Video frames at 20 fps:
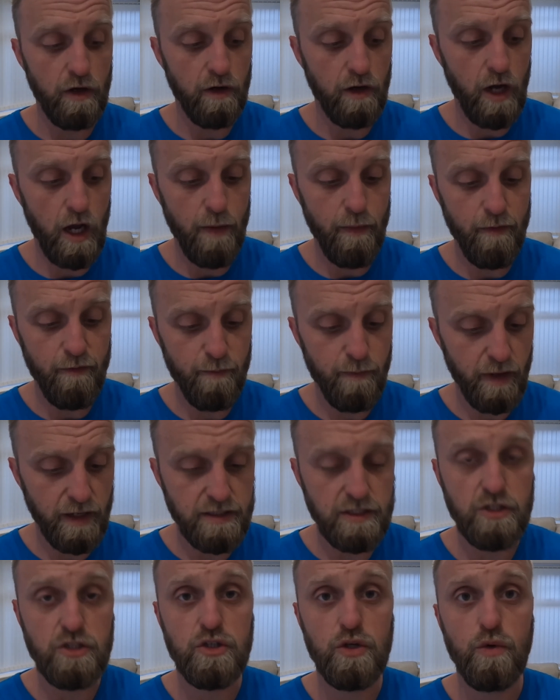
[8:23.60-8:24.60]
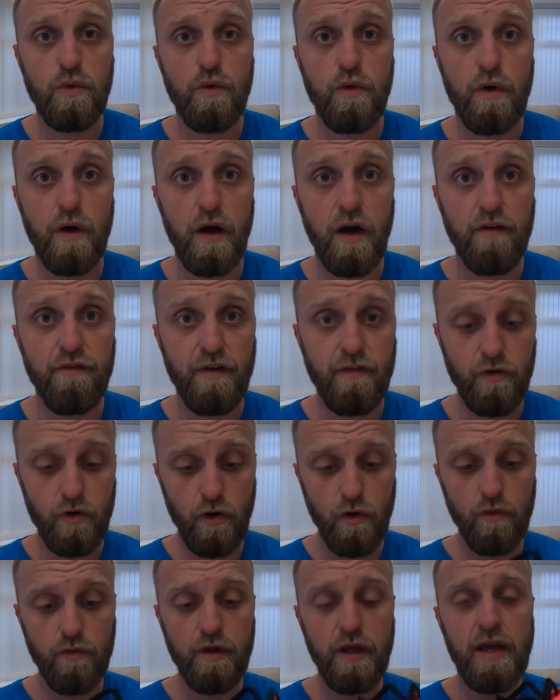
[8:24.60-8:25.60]
carbon plated shoe I've ever
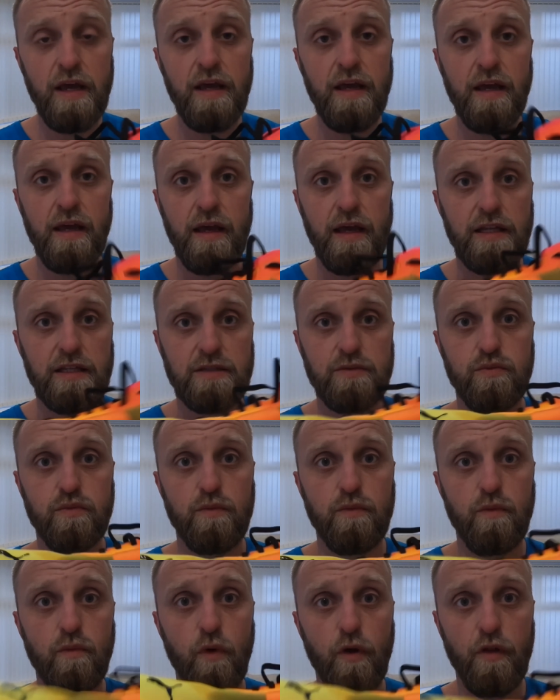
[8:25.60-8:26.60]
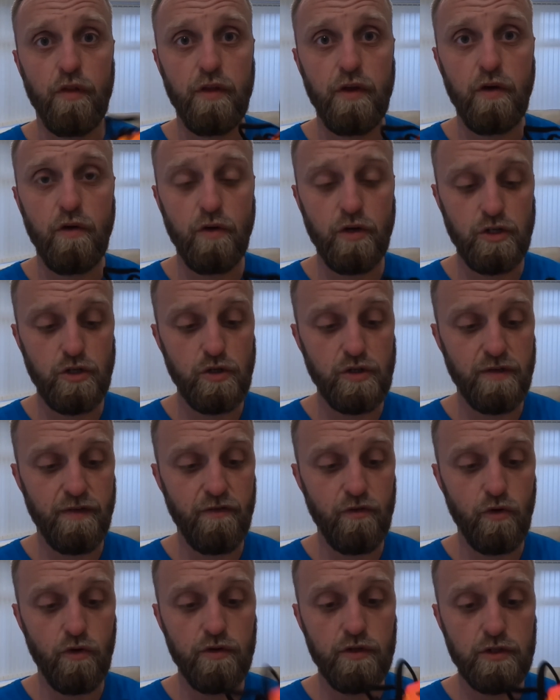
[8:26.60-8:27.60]
owned. It's one of the only shoes I've
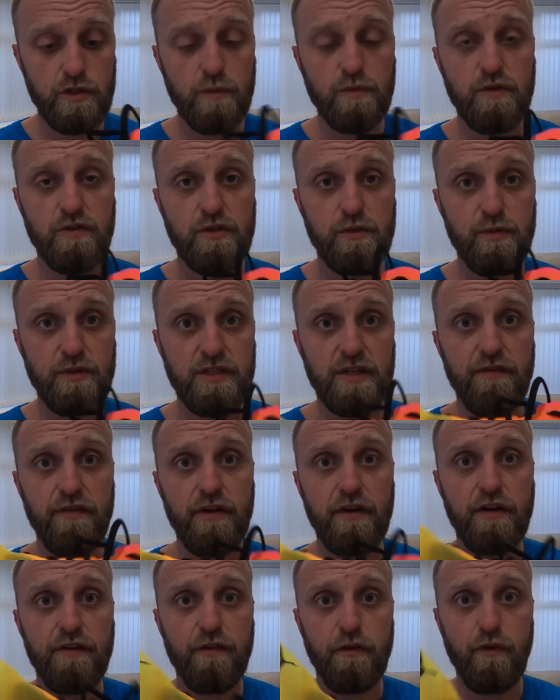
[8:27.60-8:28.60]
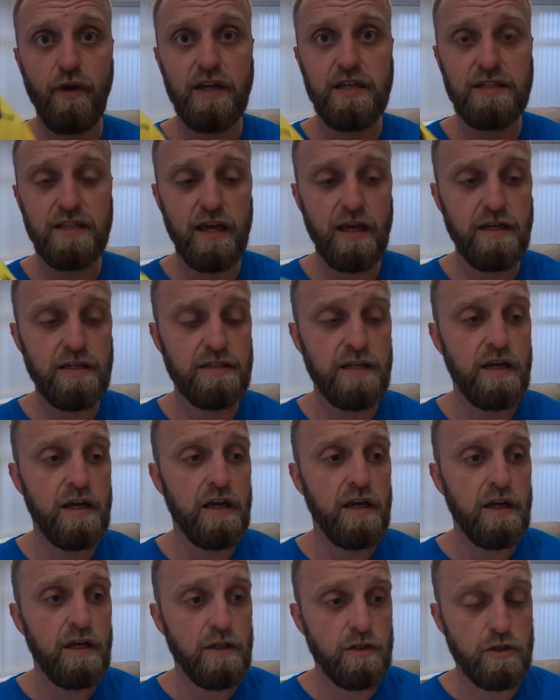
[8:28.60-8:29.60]
ever owned in terms of specifically for race days.
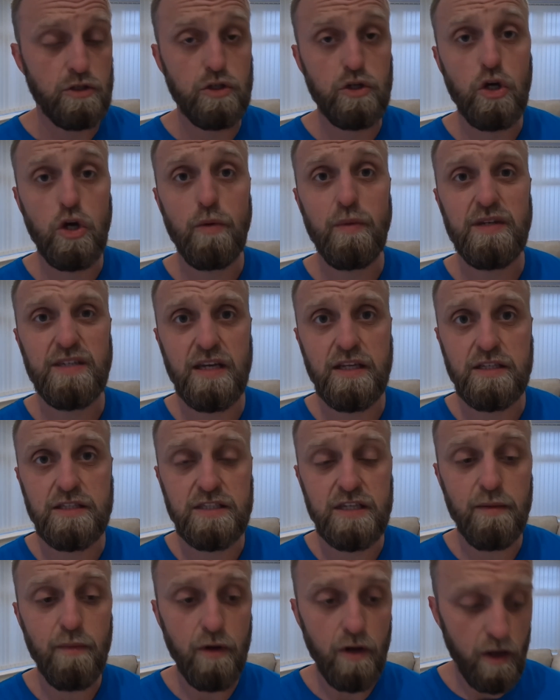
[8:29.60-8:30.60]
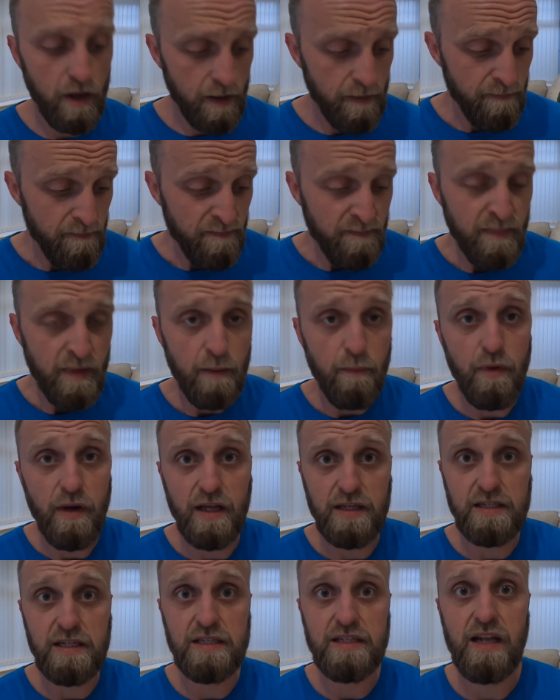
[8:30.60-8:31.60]
The Takumi Sen's similar, but
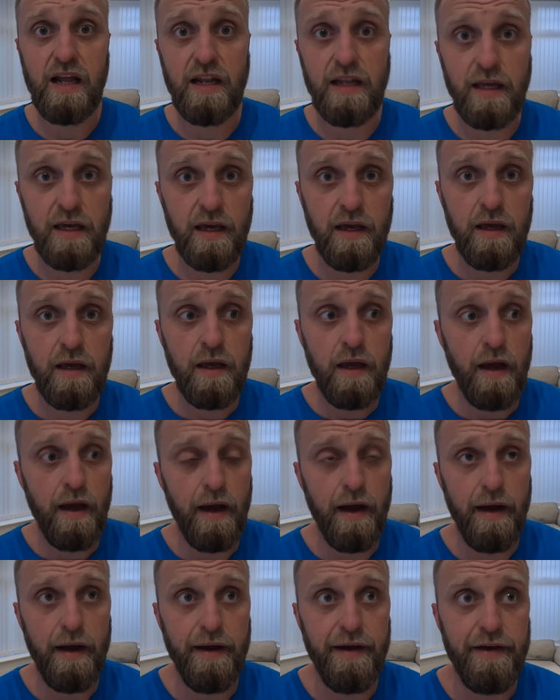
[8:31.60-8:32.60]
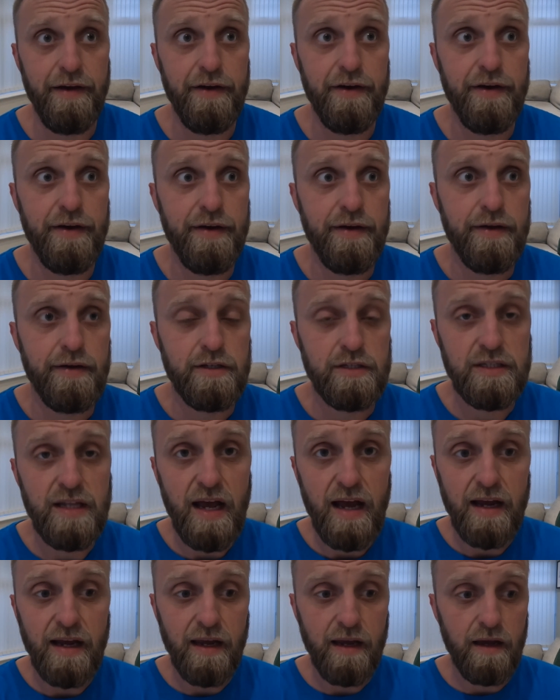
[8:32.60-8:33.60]
has a slightly higher
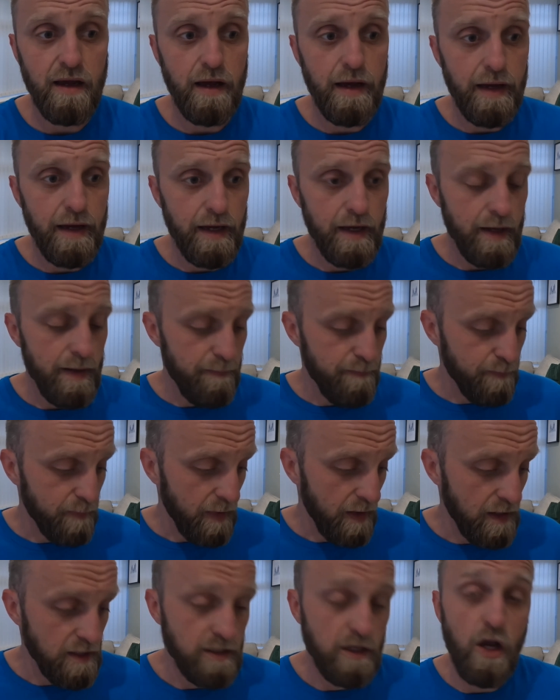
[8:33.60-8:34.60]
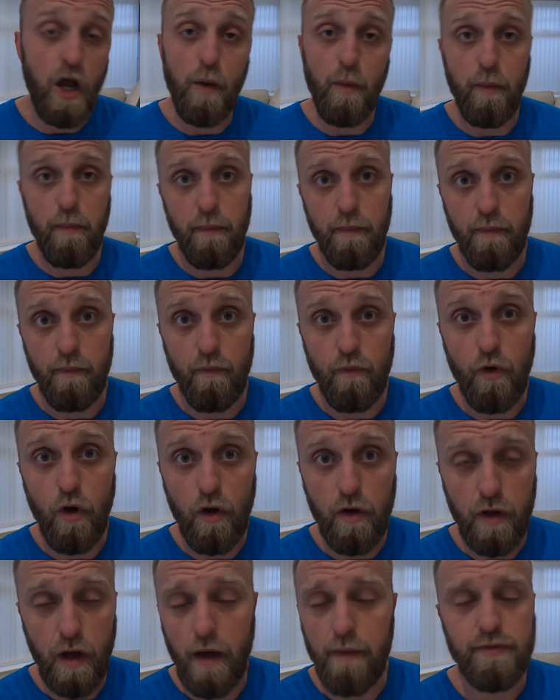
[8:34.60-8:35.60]
stack. It's carbon
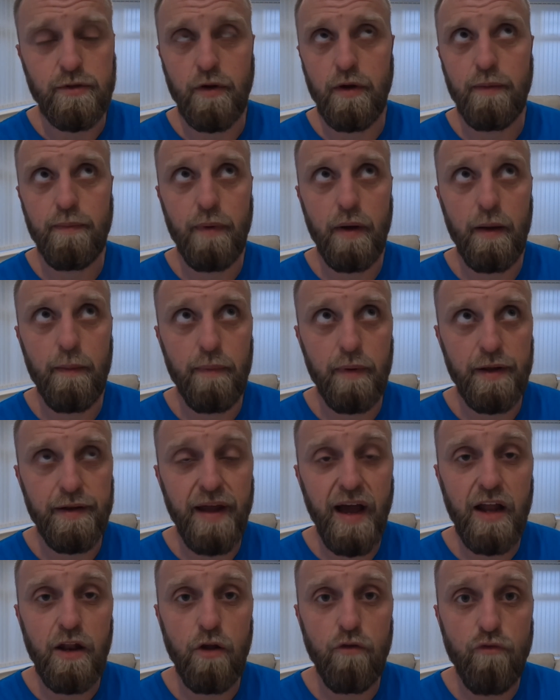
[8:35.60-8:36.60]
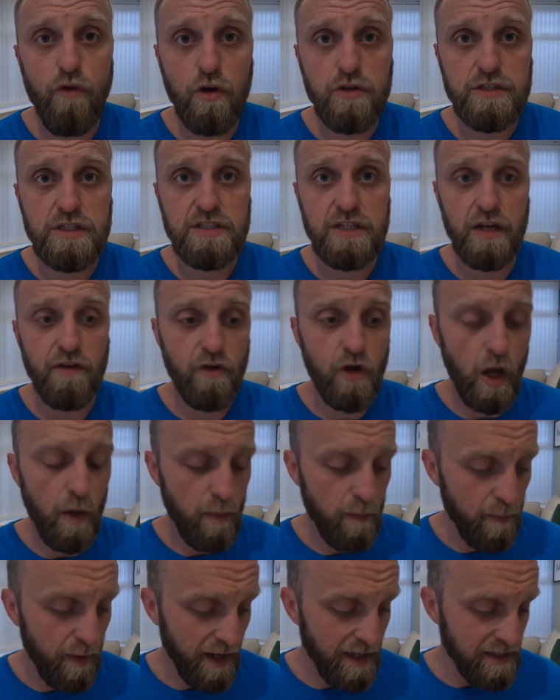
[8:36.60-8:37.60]
nylon rods instead of
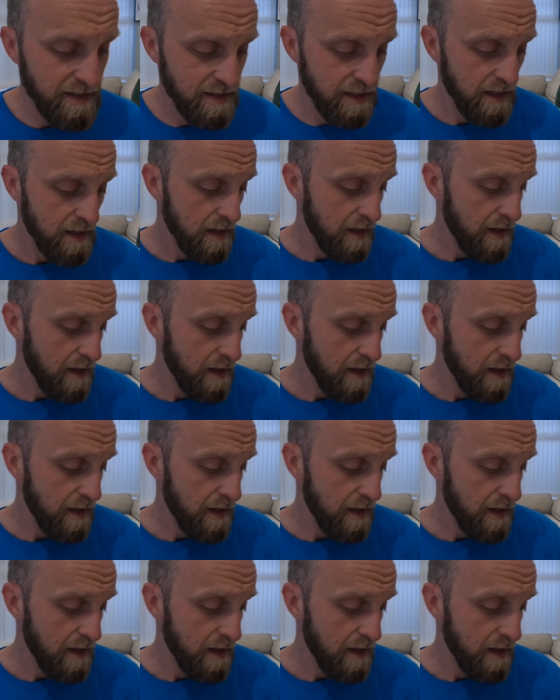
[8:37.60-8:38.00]
carbon plate.